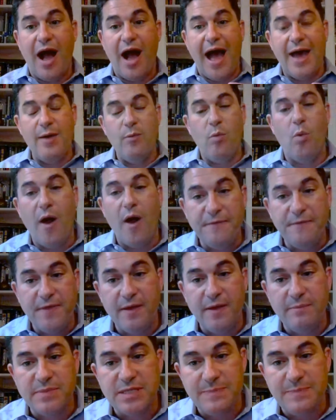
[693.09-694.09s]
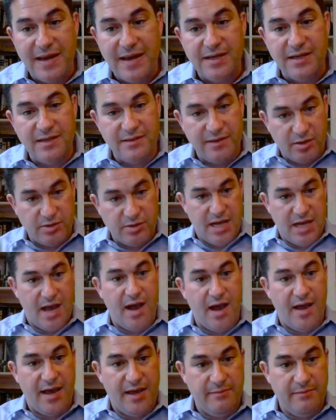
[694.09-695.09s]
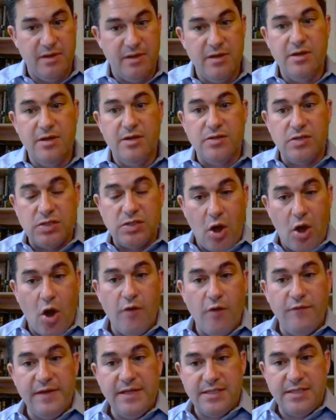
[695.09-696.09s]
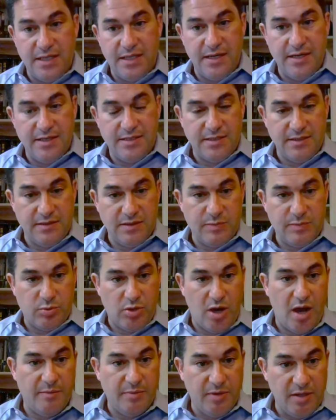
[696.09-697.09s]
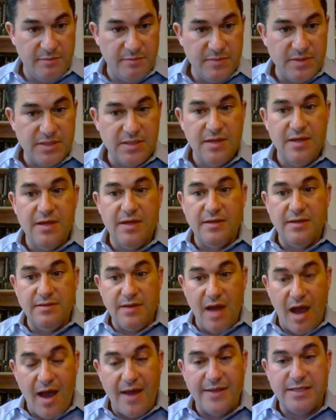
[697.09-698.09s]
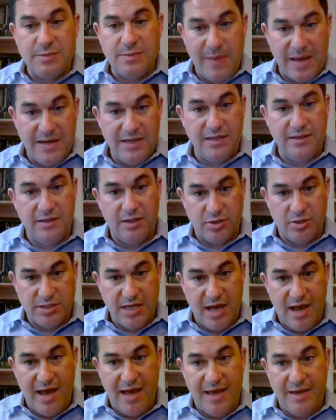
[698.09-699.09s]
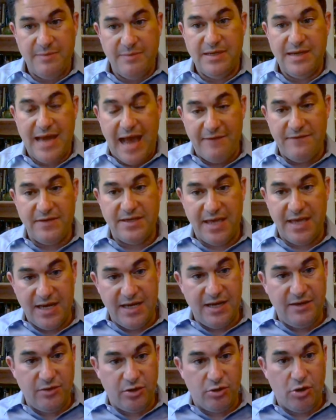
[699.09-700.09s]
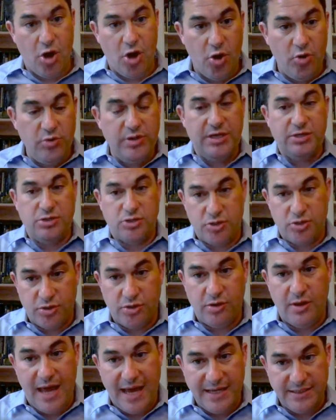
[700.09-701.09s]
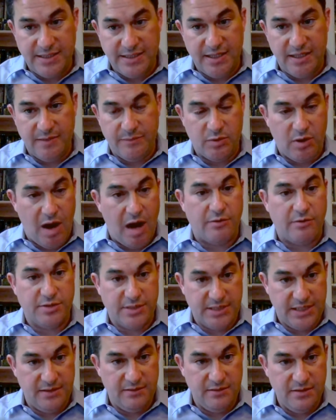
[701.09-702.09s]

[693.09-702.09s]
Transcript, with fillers: i want them spending their time solving citizens problems not spending their time navigating their own internal IT bureaucracy.